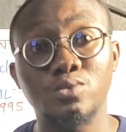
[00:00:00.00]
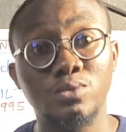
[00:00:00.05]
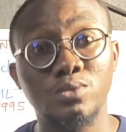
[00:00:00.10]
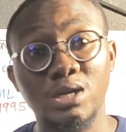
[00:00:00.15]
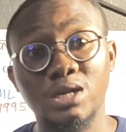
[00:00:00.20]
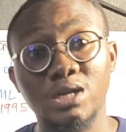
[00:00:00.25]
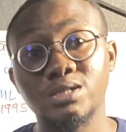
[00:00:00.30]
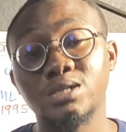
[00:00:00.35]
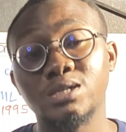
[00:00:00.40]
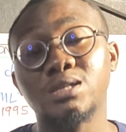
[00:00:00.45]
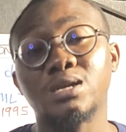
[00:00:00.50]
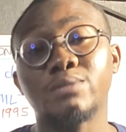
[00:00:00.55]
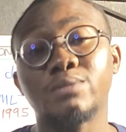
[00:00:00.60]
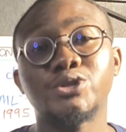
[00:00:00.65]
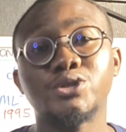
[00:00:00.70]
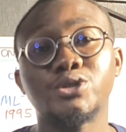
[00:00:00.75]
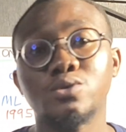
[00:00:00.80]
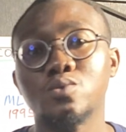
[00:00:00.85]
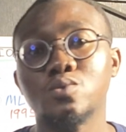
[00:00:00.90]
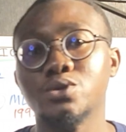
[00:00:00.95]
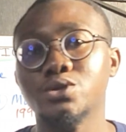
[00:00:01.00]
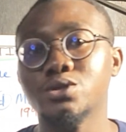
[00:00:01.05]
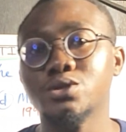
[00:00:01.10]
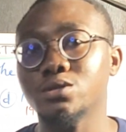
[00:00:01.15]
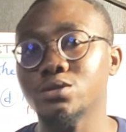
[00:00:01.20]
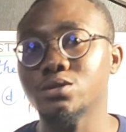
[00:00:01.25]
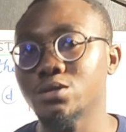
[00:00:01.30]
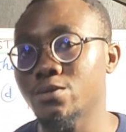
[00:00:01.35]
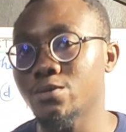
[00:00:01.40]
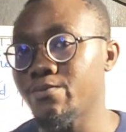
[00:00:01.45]
to answer dimension
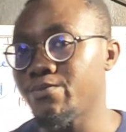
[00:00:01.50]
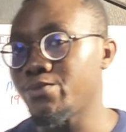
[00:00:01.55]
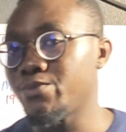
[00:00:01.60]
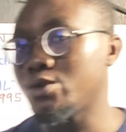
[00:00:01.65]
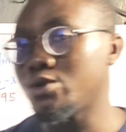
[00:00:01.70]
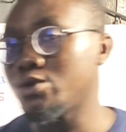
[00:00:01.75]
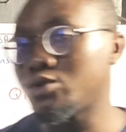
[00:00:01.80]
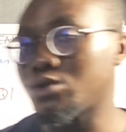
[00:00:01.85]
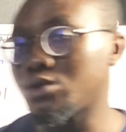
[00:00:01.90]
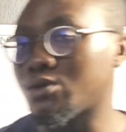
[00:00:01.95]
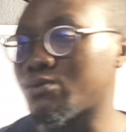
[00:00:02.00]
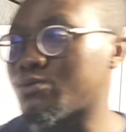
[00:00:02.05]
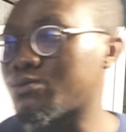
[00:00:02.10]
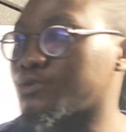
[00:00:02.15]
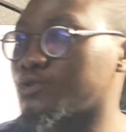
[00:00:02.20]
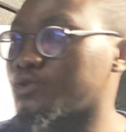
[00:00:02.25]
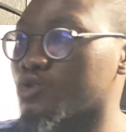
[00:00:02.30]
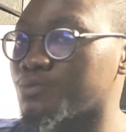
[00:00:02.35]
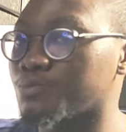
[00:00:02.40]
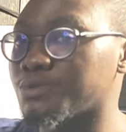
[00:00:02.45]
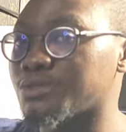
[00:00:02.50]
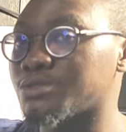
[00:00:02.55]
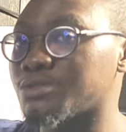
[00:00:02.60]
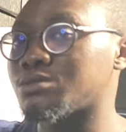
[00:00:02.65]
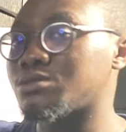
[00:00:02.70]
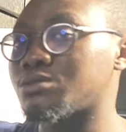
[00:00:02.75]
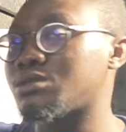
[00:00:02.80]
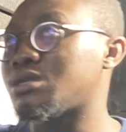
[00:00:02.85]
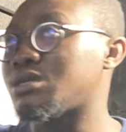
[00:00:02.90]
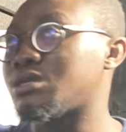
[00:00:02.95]
questions. So I'll drop in